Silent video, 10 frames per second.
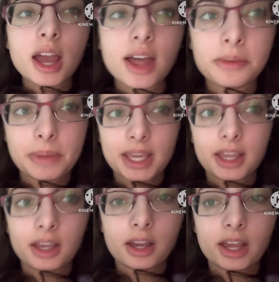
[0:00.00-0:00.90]
and then
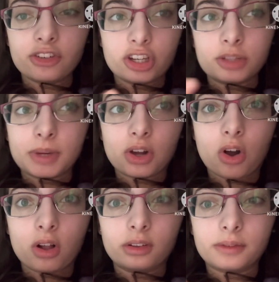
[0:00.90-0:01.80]
making a judgment
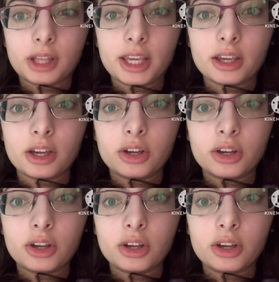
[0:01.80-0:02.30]
call of like,